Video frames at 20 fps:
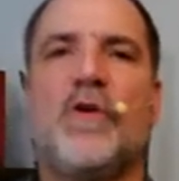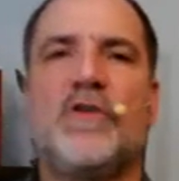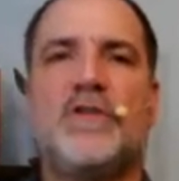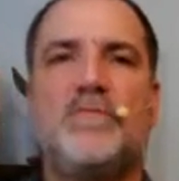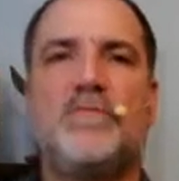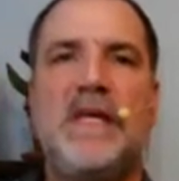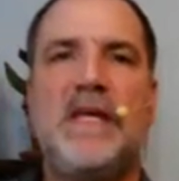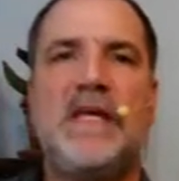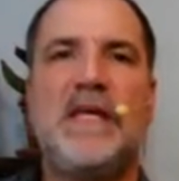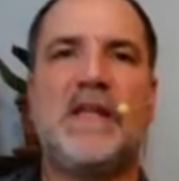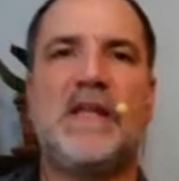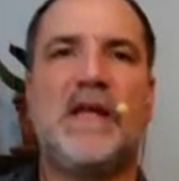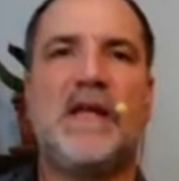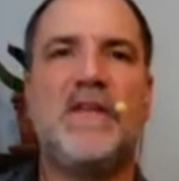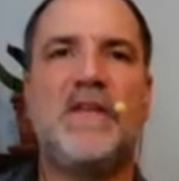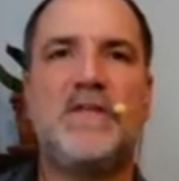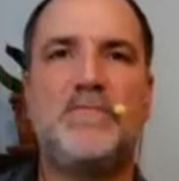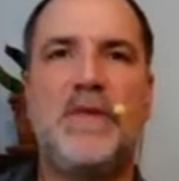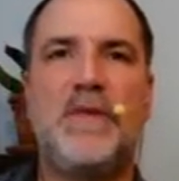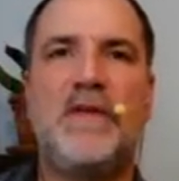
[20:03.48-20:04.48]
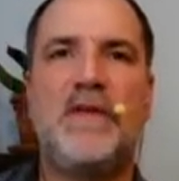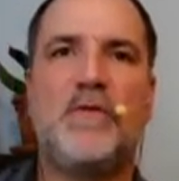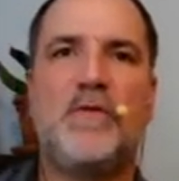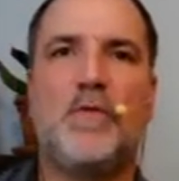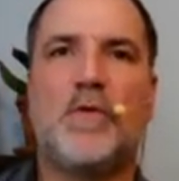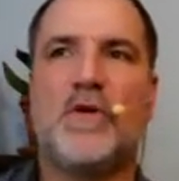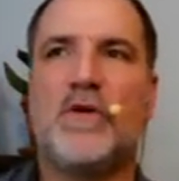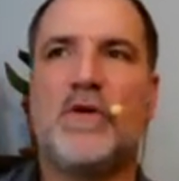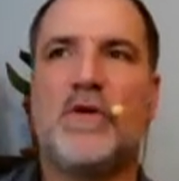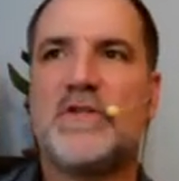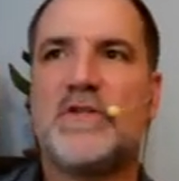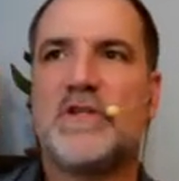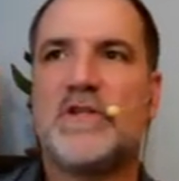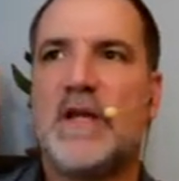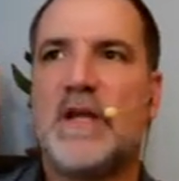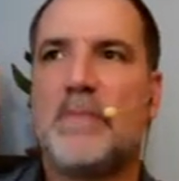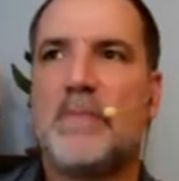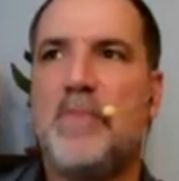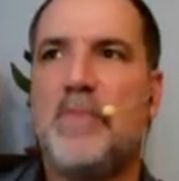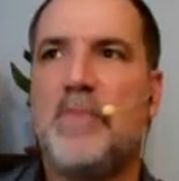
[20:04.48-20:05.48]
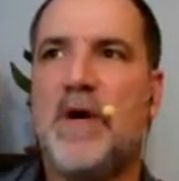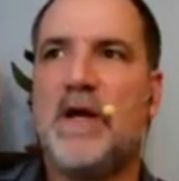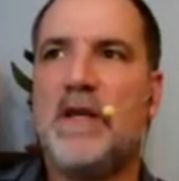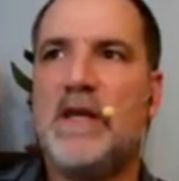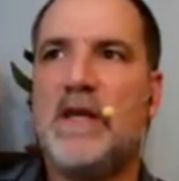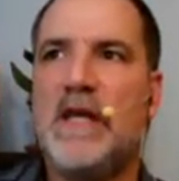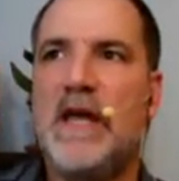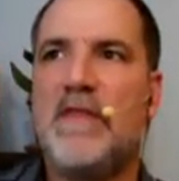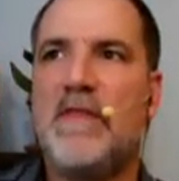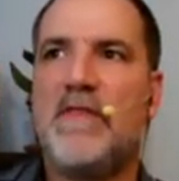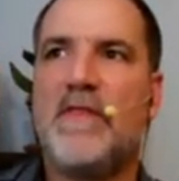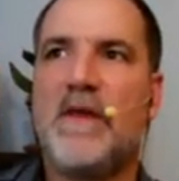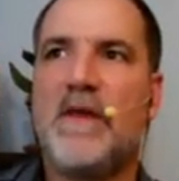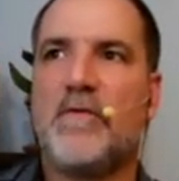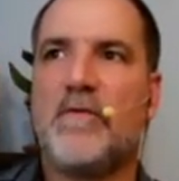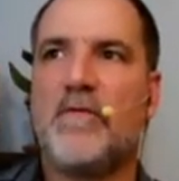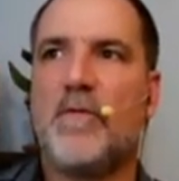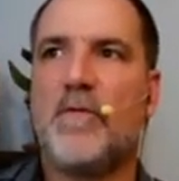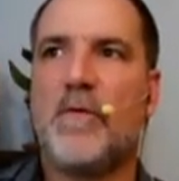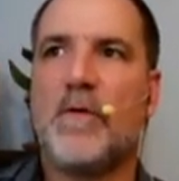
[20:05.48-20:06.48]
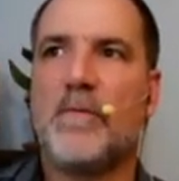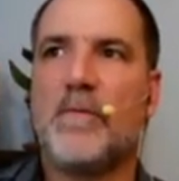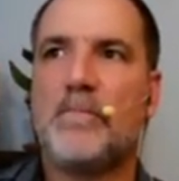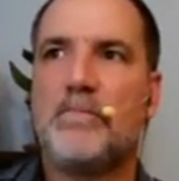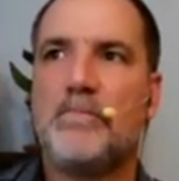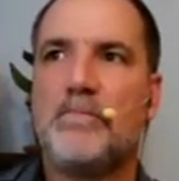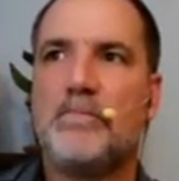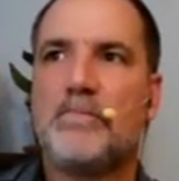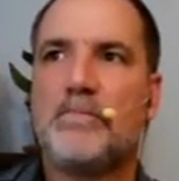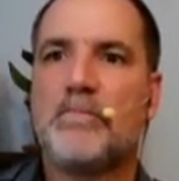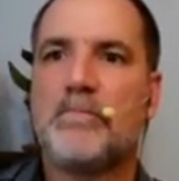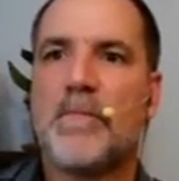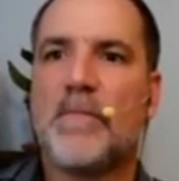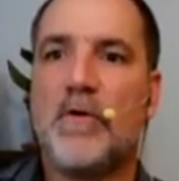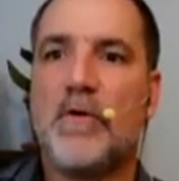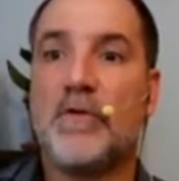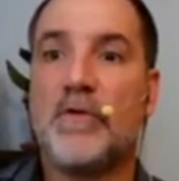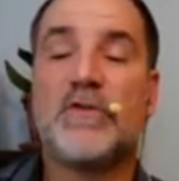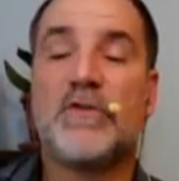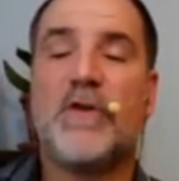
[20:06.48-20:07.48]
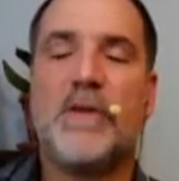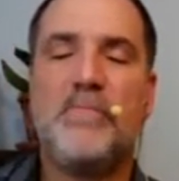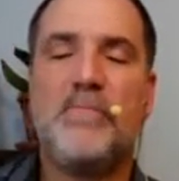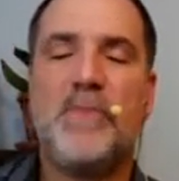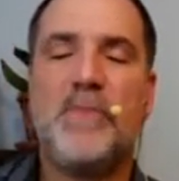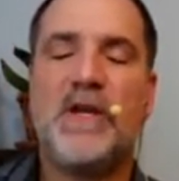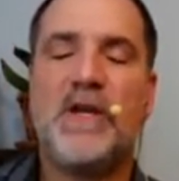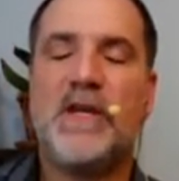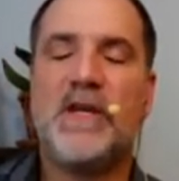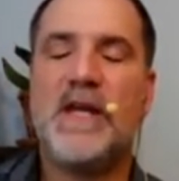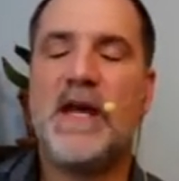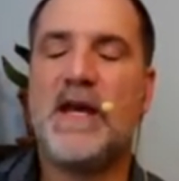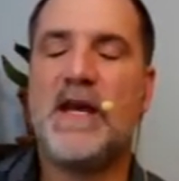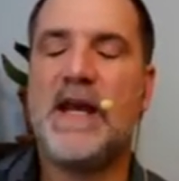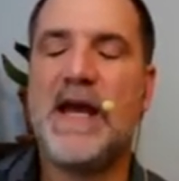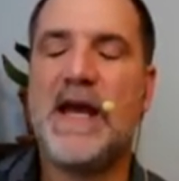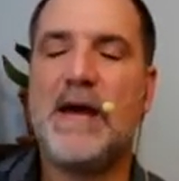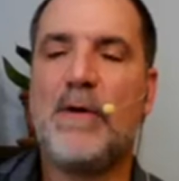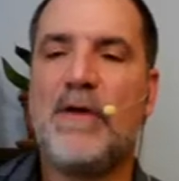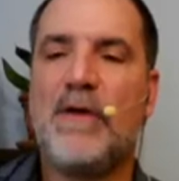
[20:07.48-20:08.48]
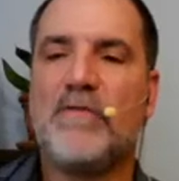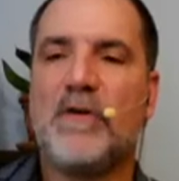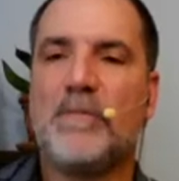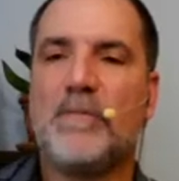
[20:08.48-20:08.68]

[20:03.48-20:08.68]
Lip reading: mean, like these pivot words, like but, yet, and therefore, or sorry, but, yet, and however.